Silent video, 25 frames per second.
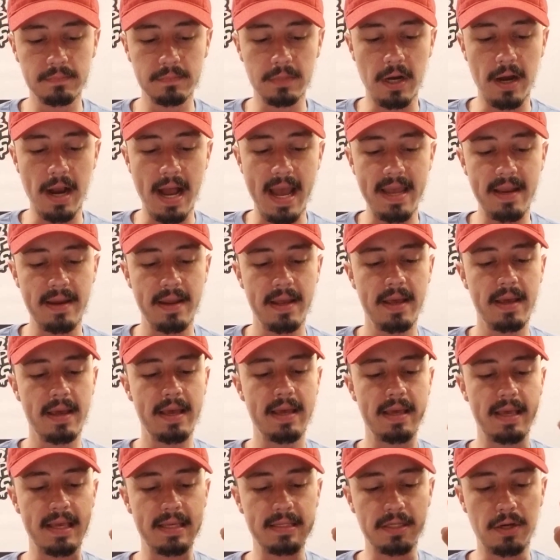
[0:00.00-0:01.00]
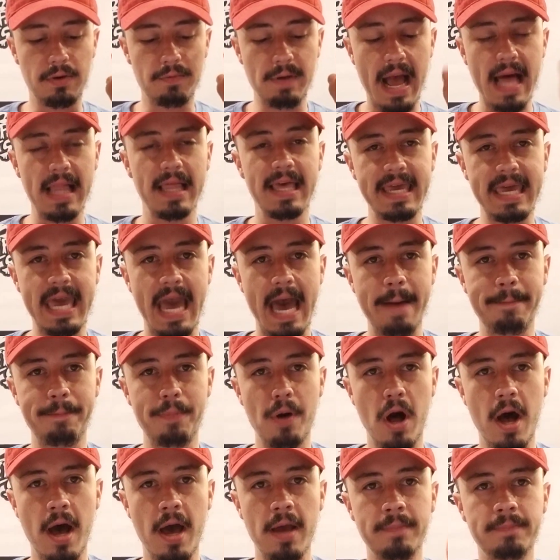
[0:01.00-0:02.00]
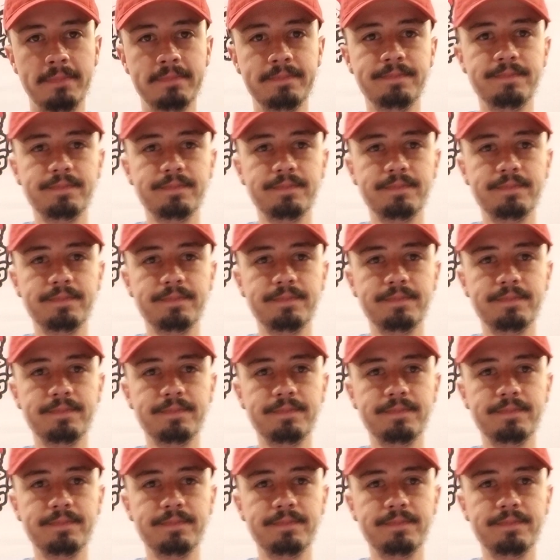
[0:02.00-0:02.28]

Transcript: All right? Is your rally cap on?